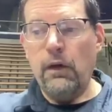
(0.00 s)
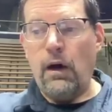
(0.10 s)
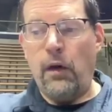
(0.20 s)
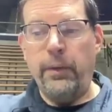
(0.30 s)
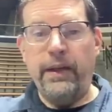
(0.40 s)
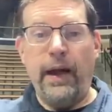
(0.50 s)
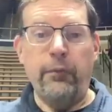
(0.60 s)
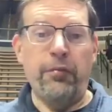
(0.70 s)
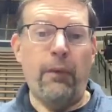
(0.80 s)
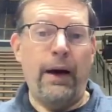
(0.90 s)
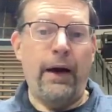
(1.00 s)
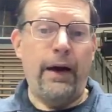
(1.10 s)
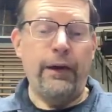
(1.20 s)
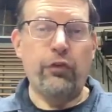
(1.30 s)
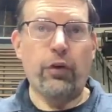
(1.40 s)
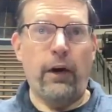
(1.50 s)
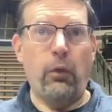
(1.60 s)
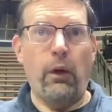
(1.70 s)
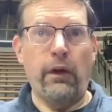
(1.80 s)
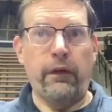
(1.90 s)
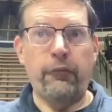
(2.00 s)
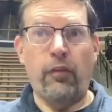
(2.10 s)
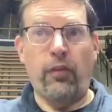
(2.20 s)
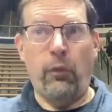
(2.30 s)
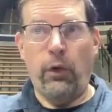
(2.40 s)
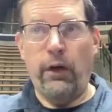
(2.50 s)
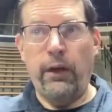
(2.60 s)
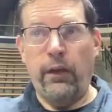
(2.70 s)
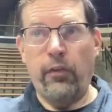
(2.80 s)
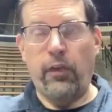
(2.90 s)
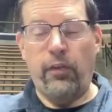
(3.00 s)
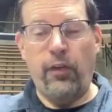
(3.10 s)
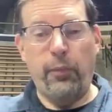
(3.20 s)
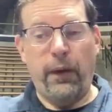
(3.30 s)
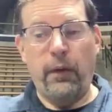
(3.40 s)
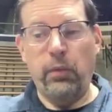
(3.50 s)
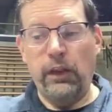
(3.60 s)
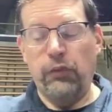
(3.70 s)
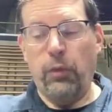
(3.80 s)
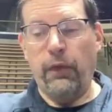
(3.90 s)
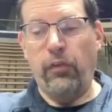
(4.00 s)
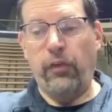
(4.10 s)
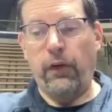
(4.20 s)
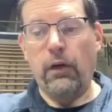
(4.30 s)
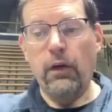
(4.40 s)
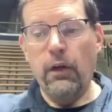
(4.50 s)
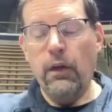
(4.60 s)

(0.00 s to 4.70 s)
I'll be damned if my eye is trained well enough to see what it is because he's been unbelievable this year.